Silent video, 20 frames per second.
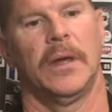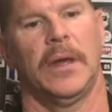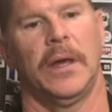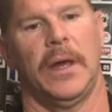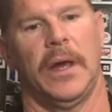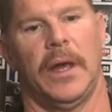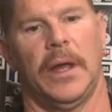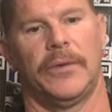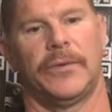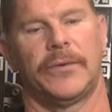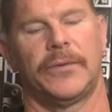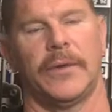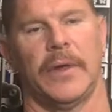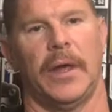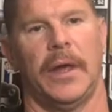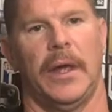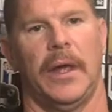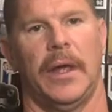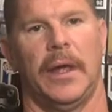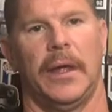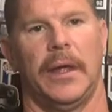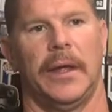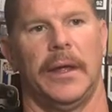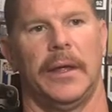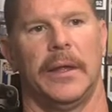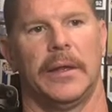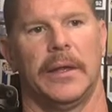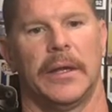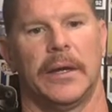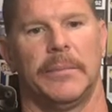It's
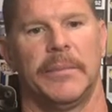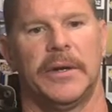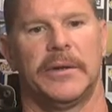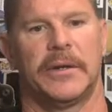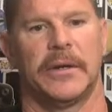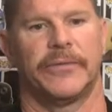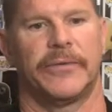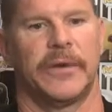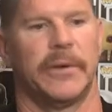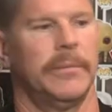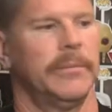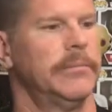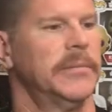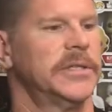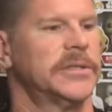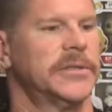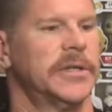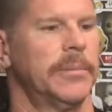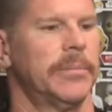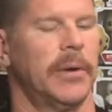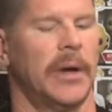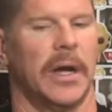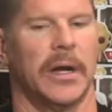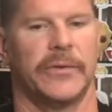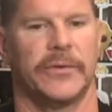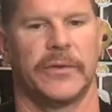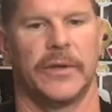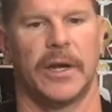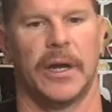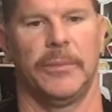a little bit different mystery
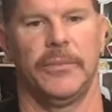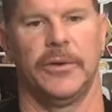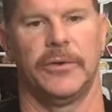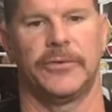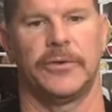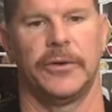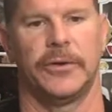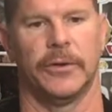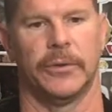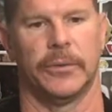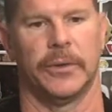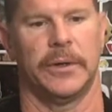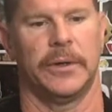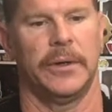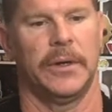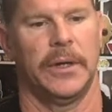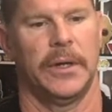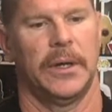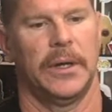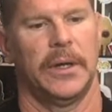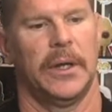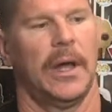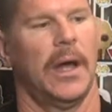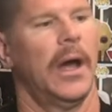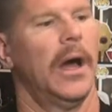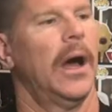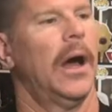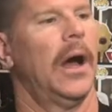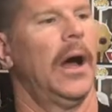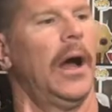box than I'm used to doing.
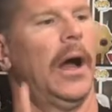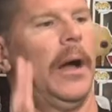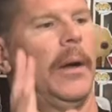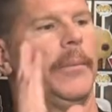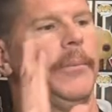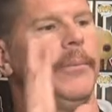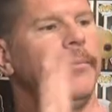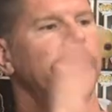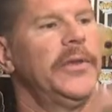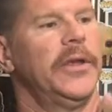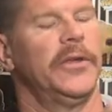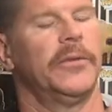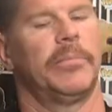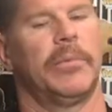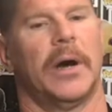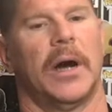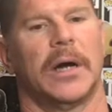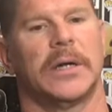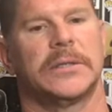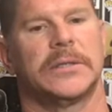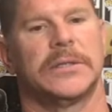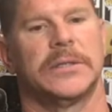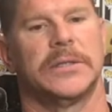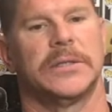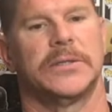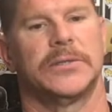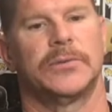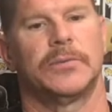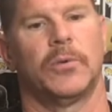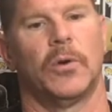These
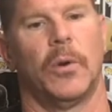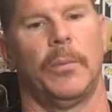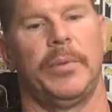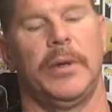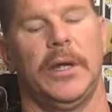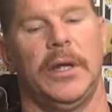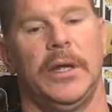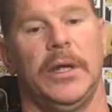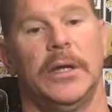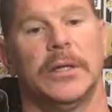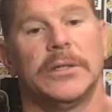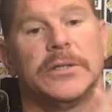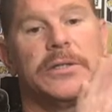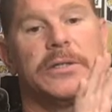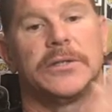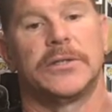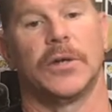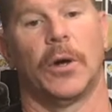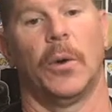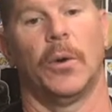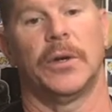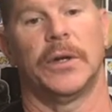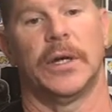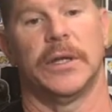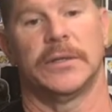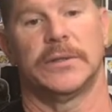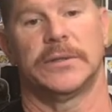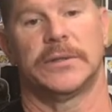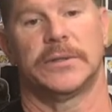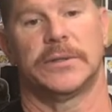boxes will be
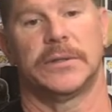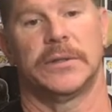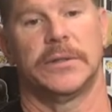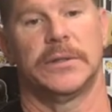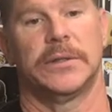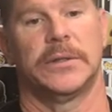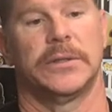sodas.